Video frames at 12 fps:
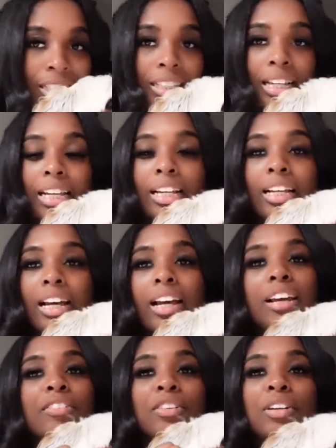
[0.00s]
Like,
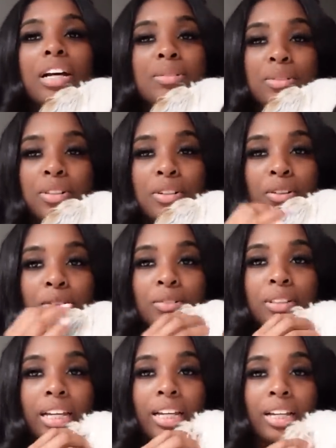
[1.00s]
if you guys want to know,
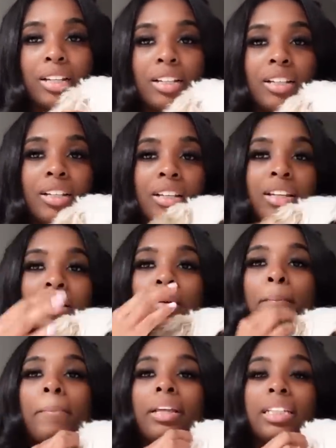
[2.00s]
like,
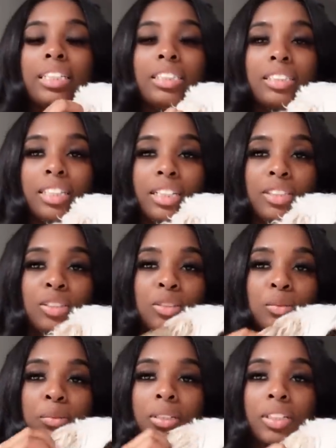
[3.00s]
Bentley is like
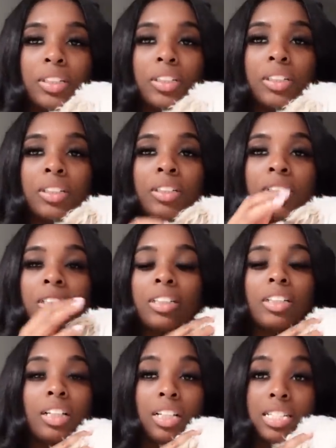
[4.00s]
super
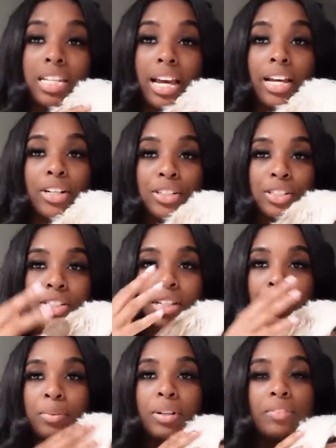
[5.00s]
attached.
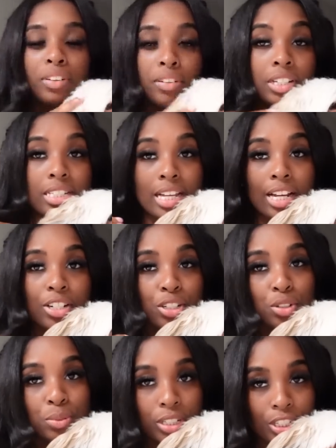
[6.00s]
Like, we're very
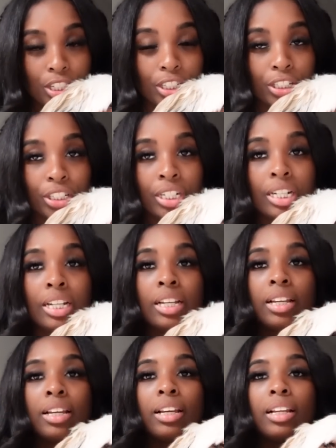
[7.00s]
attached to each other.
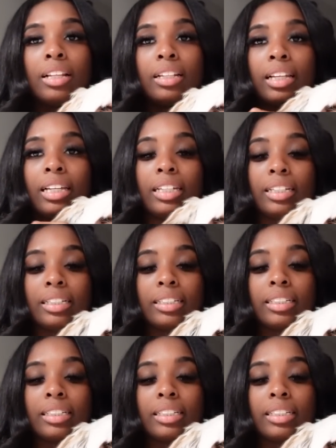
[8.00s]
Like,